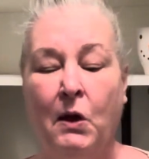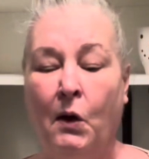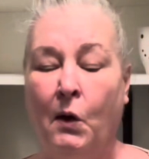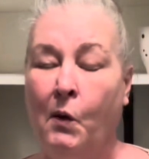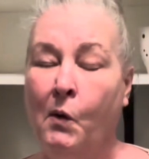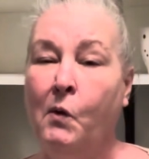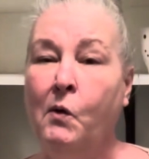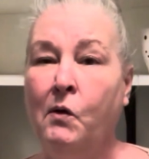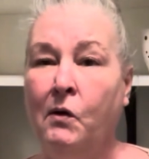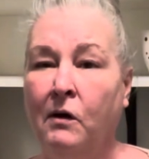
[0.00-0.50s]

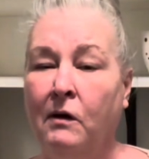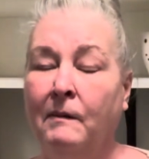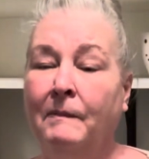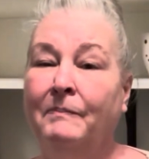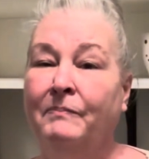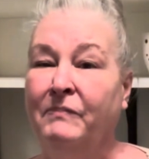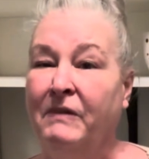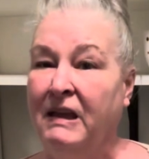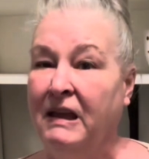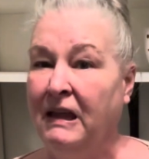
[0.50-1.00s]
Or
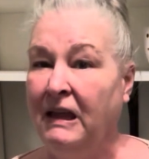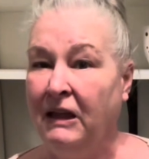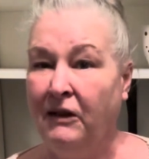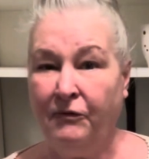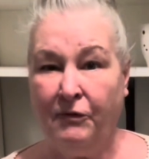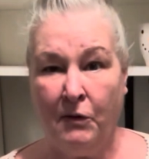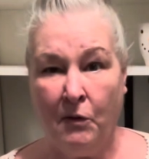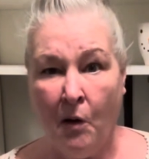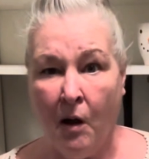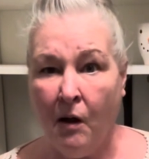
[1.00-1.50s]
if
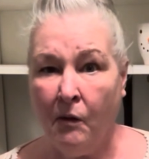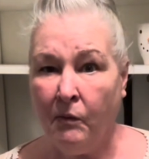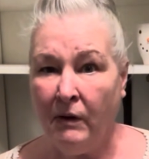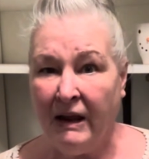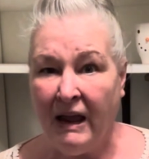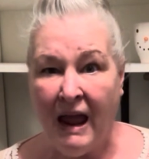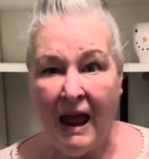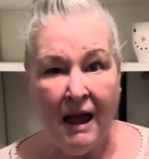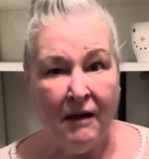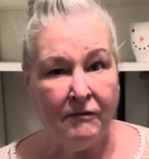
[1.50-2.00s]
you already
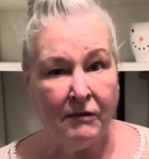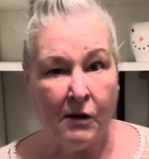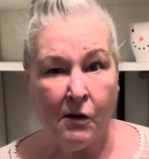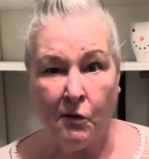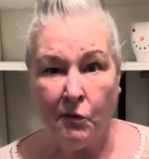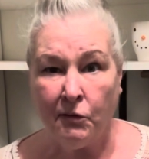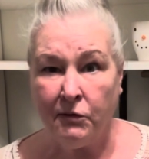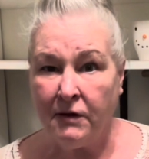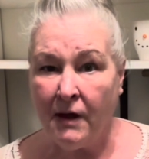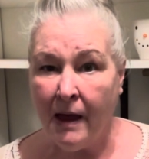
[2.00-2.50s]
have a
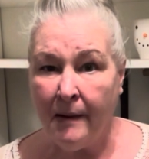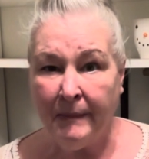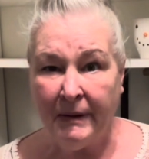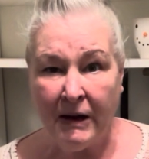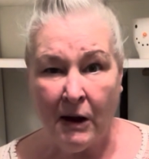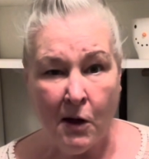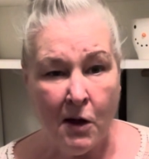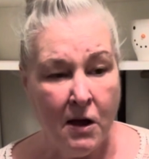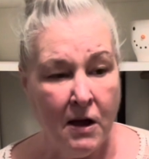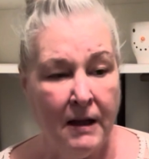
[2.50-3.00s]
cold coming
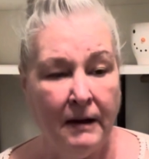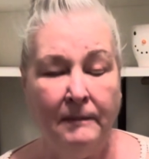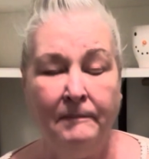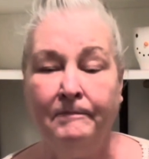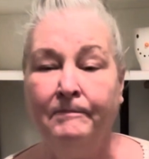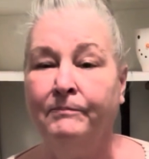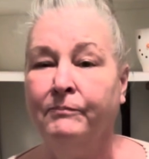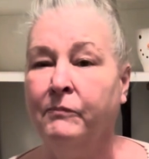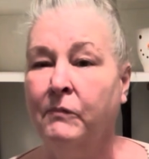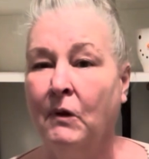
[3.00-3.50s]
on,
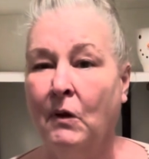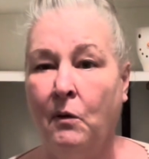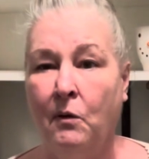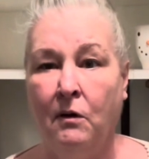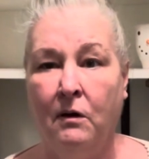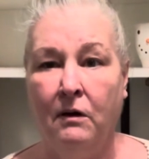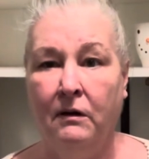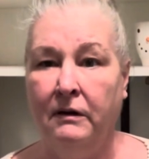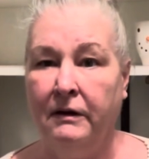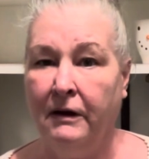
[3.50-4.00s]

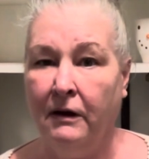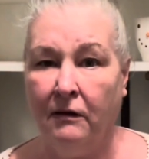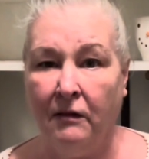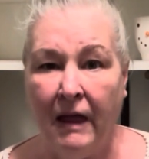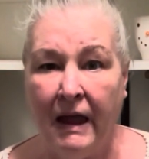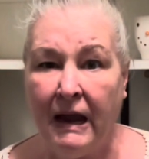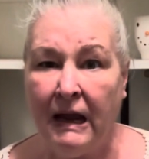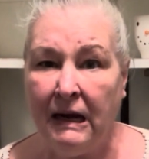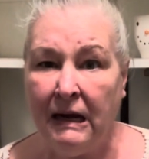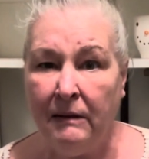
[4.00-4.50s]
or you're
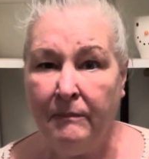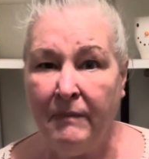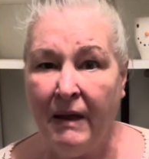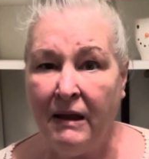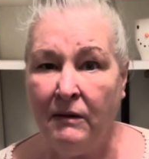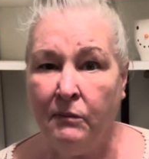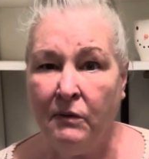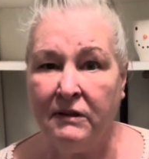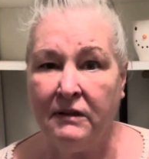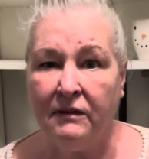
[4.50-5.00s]
laying in
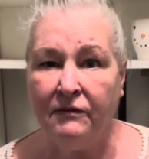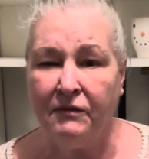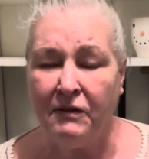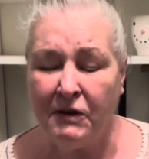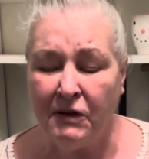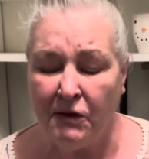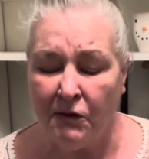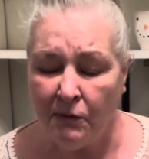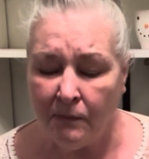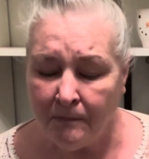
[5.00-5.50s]
bed with the
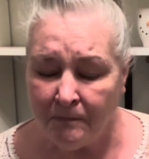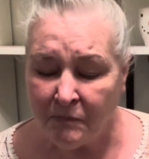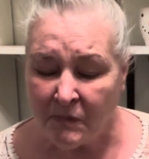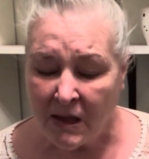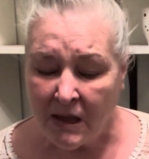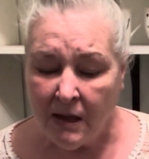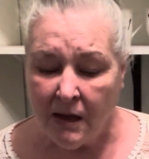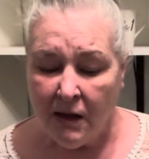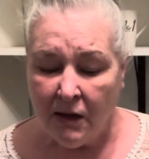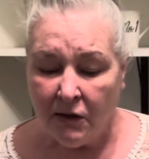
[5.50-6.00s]
flu,
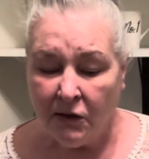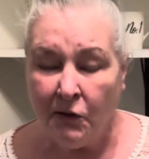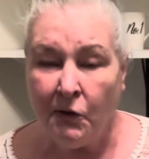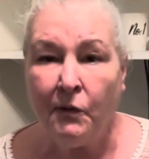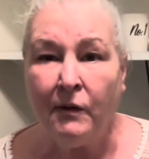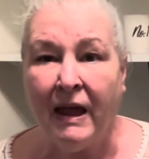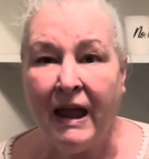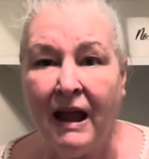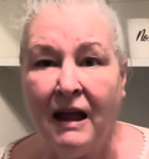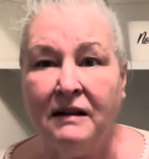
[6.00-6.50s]
you
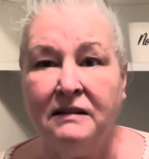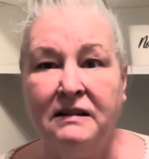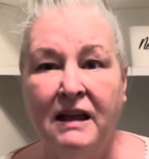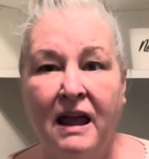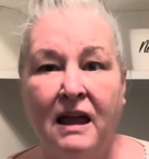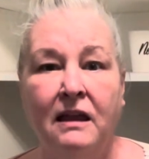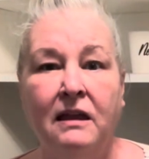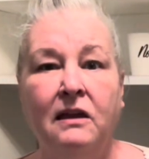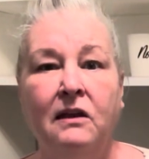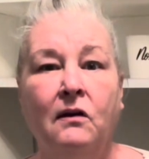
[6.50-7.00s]
can
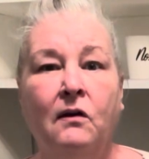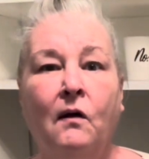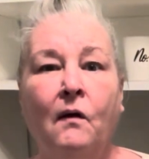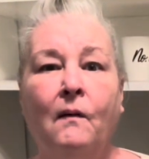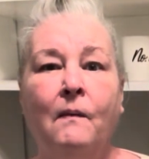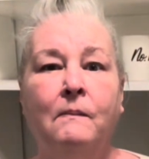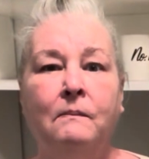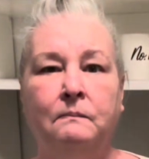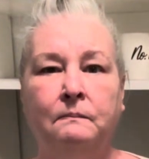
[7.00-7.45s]
take you